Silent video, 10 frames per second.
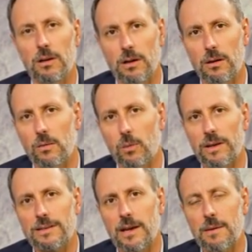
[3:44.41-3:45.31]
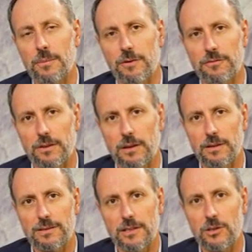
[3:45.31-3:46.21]
uh, what type of uh,
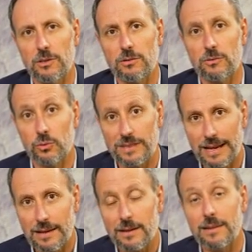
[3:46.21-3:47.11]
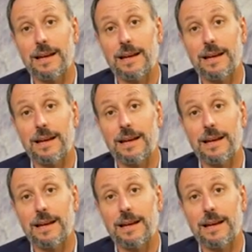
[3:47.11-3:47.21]
decision to take.